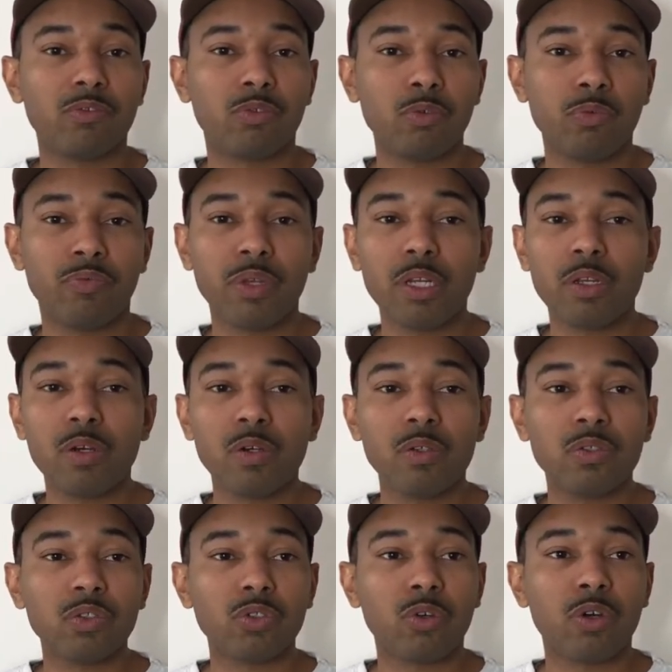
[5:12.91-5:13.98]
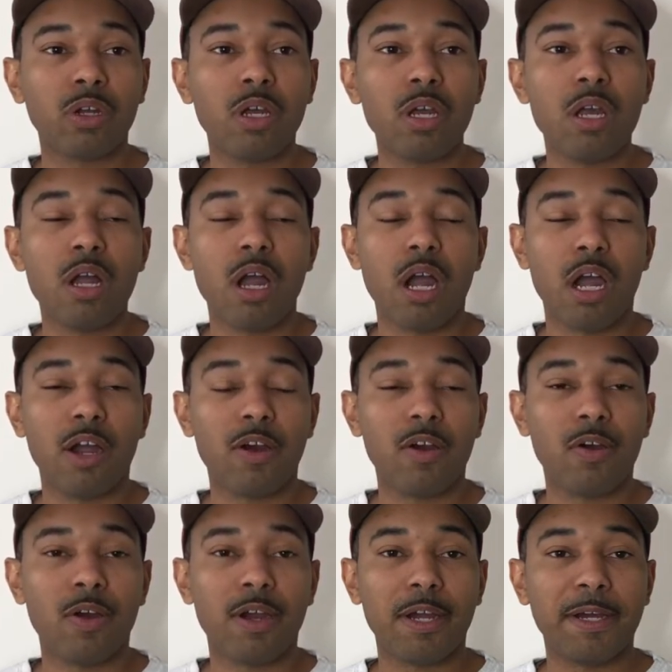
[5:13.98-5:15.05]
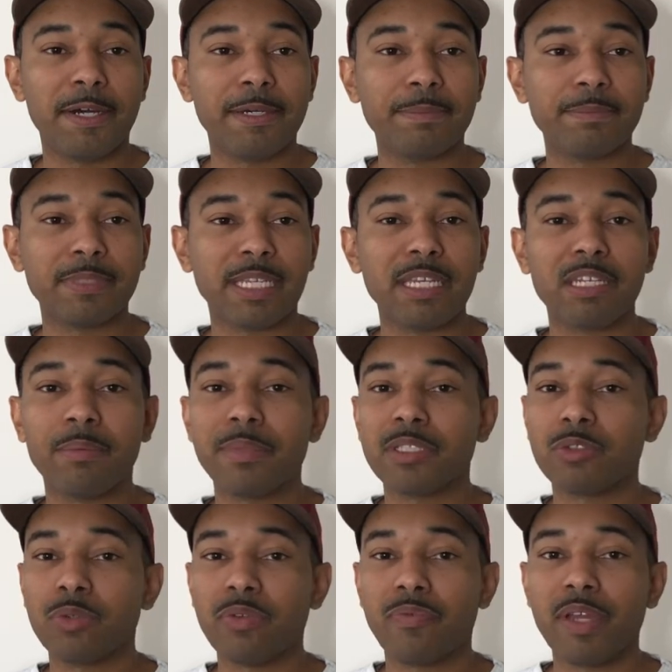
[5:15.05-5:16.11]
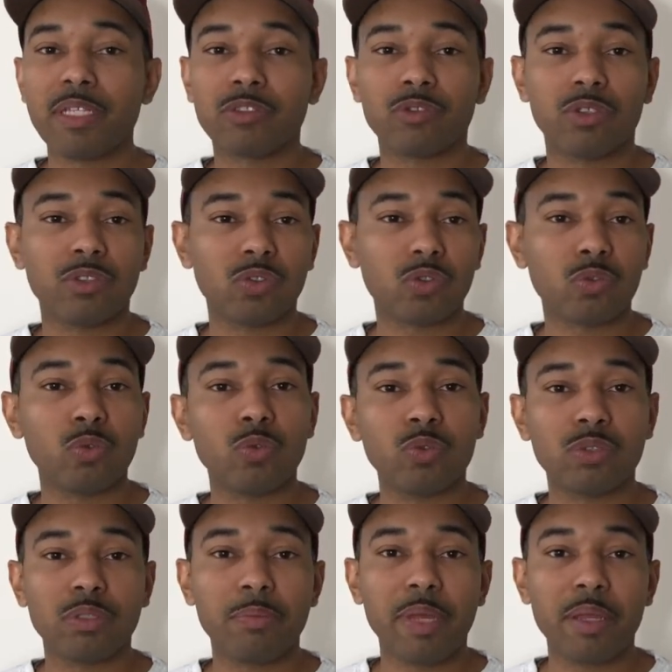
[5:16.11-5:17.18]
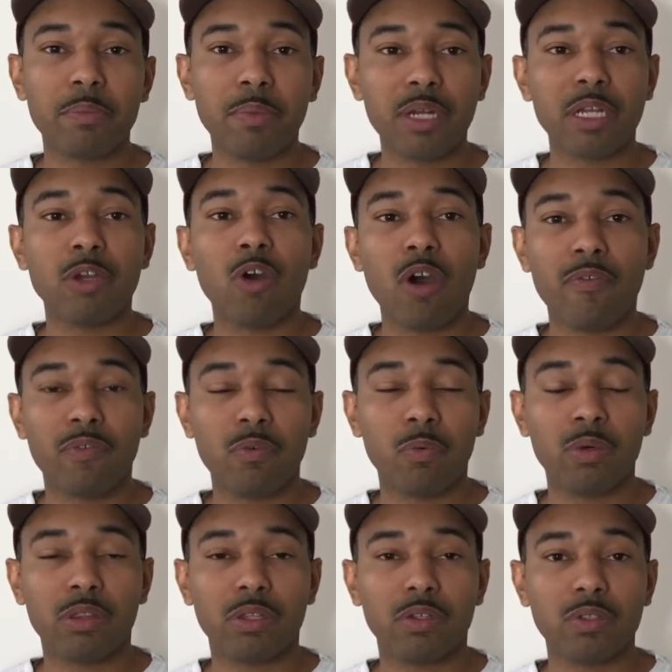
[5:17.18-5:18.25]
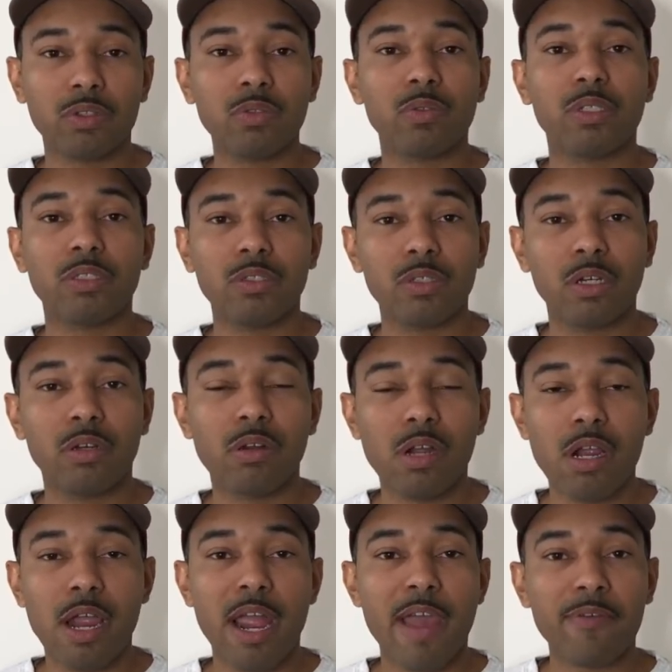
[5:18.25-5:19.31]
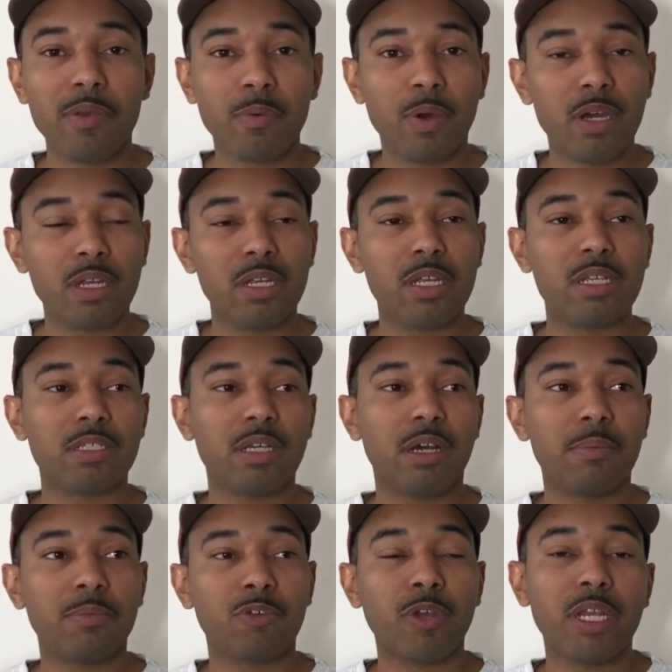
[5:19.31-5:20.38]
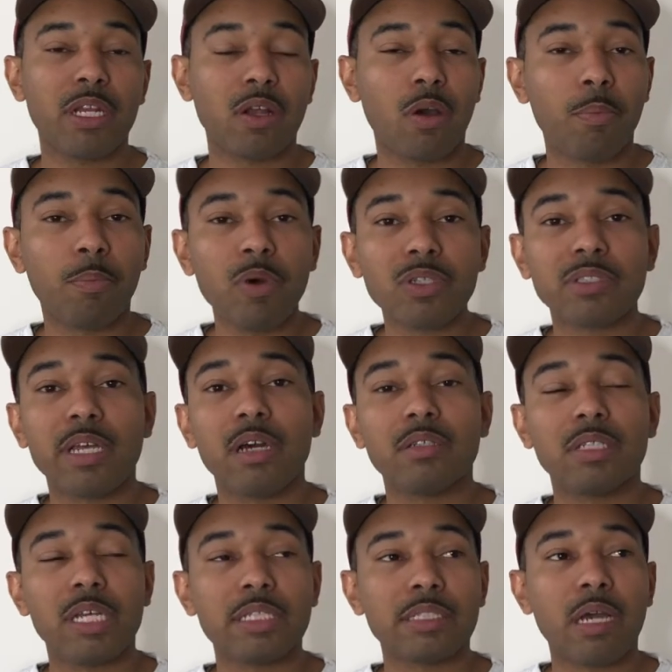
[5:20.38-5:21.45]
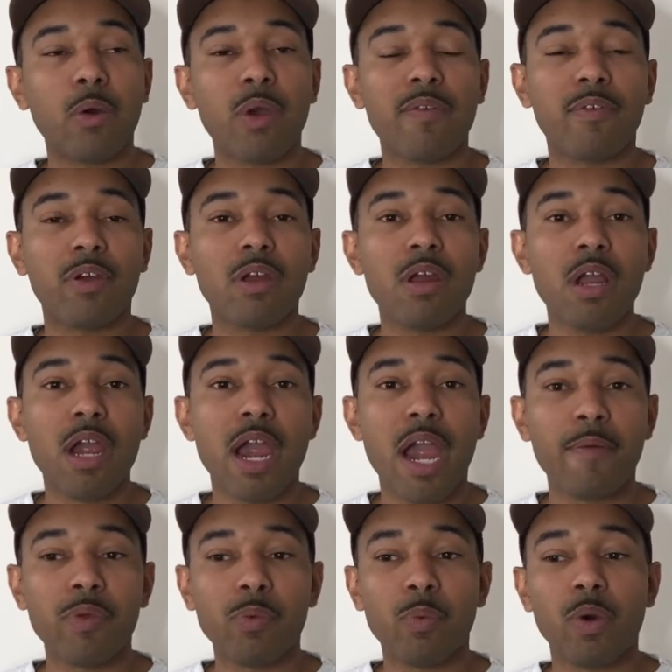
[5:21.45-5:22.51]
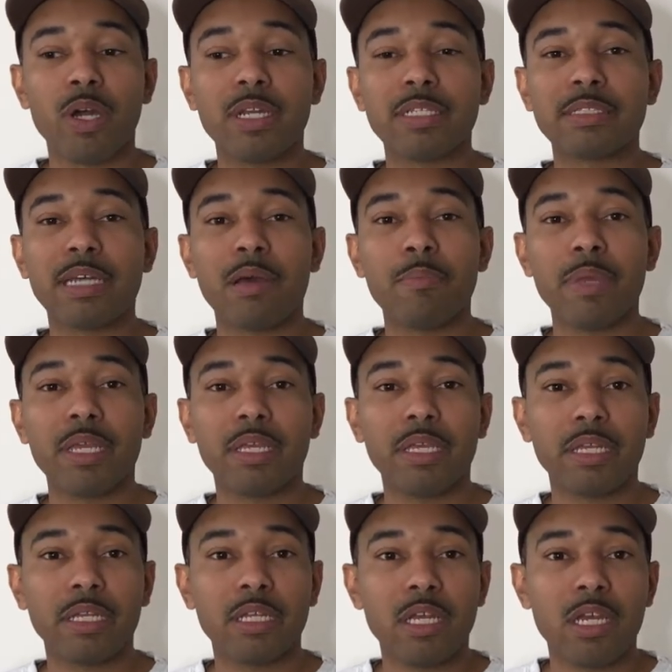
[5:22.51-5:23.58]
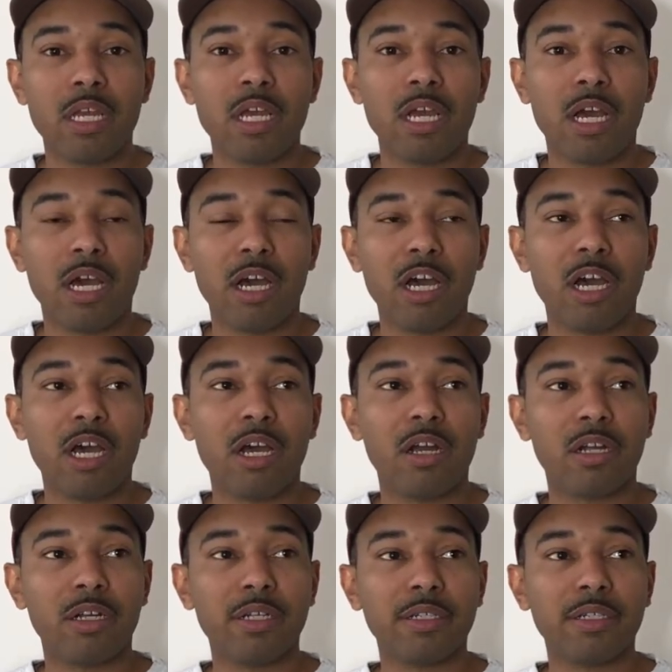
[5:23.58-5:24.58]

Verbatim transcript: do videos or uh, or um, getting them into events or into schools to make money off of what they're doing. You know, everyone is um, creating books nowadays. However, everyone is not making uh,